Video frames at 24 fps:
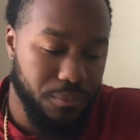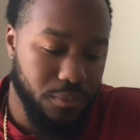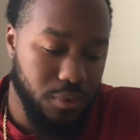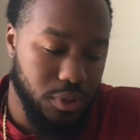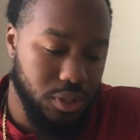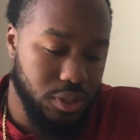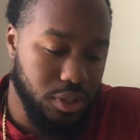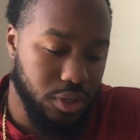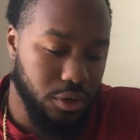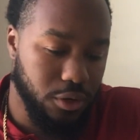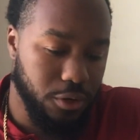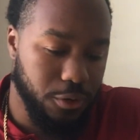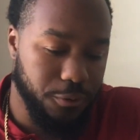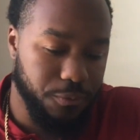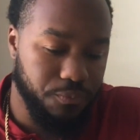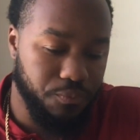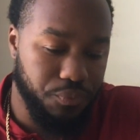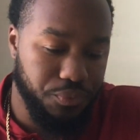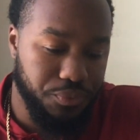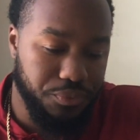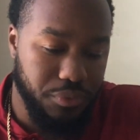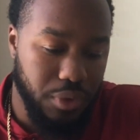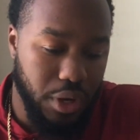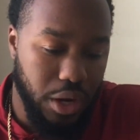So
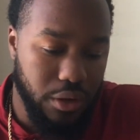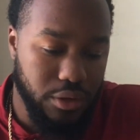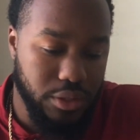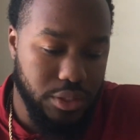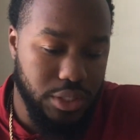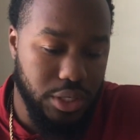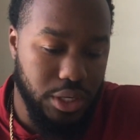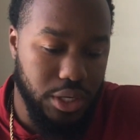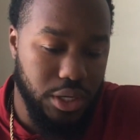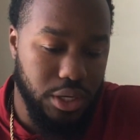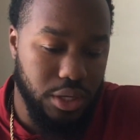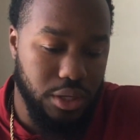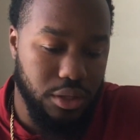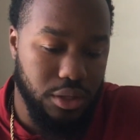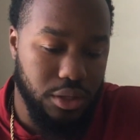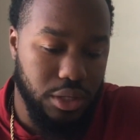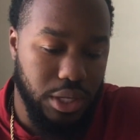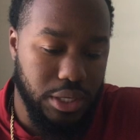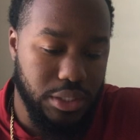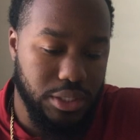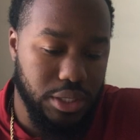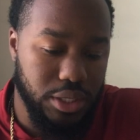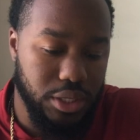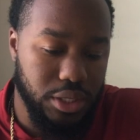I would say
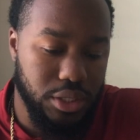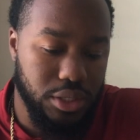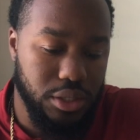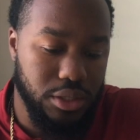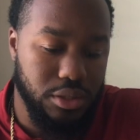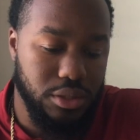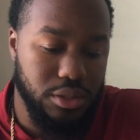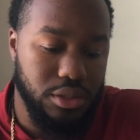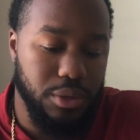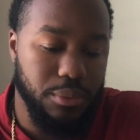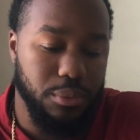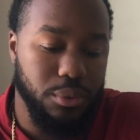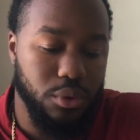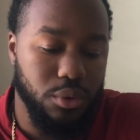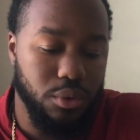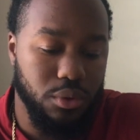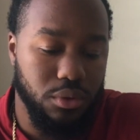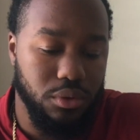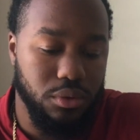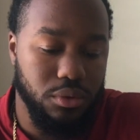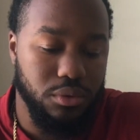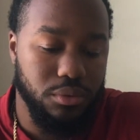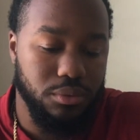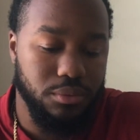that's a
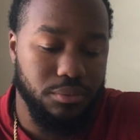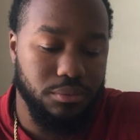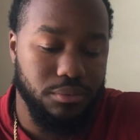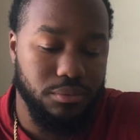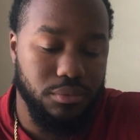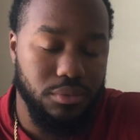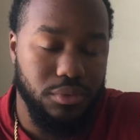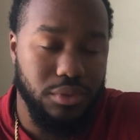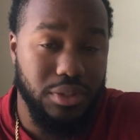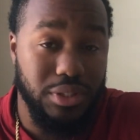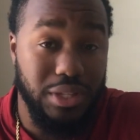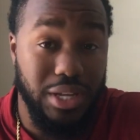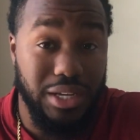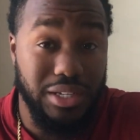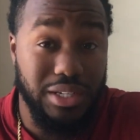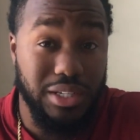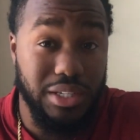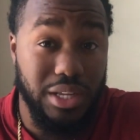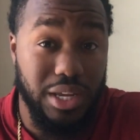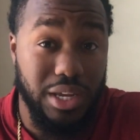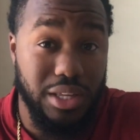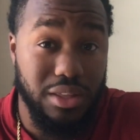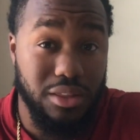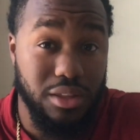typical
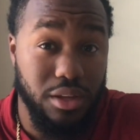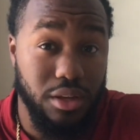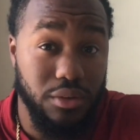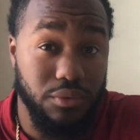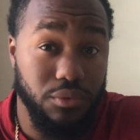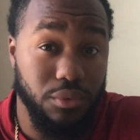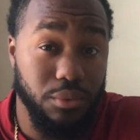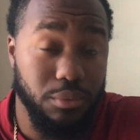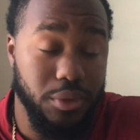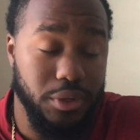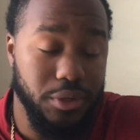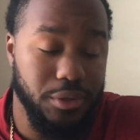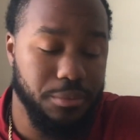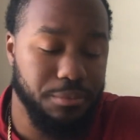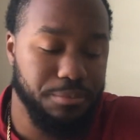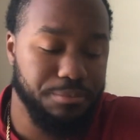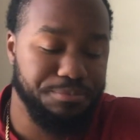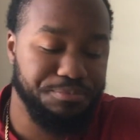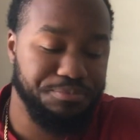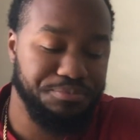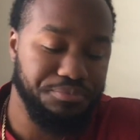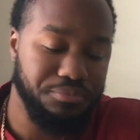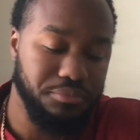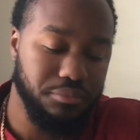day-to-day thing for me.
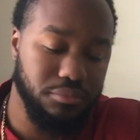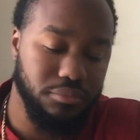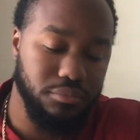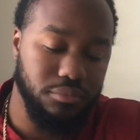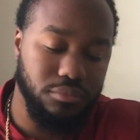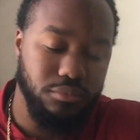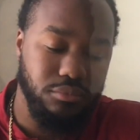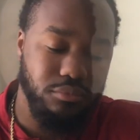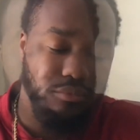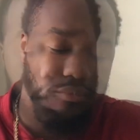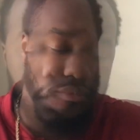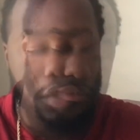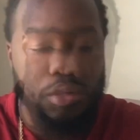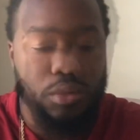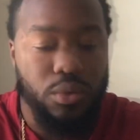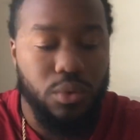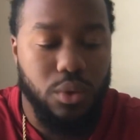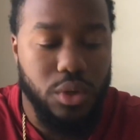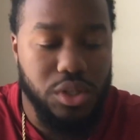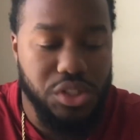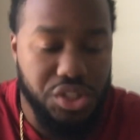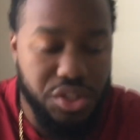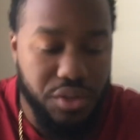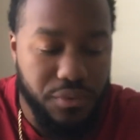Where do you see
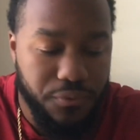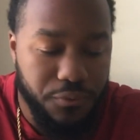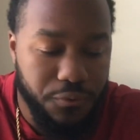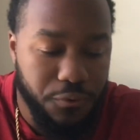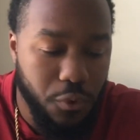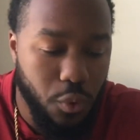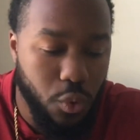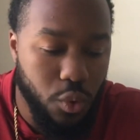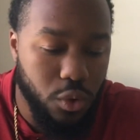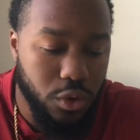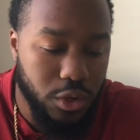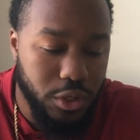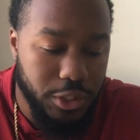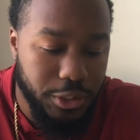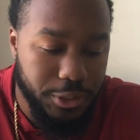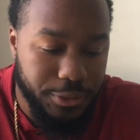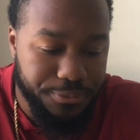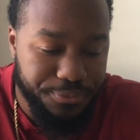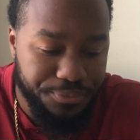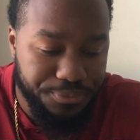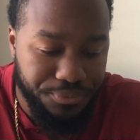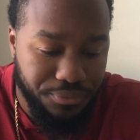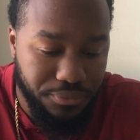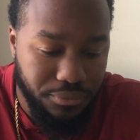yourself in 5
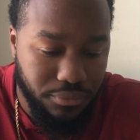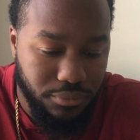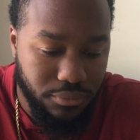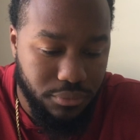years?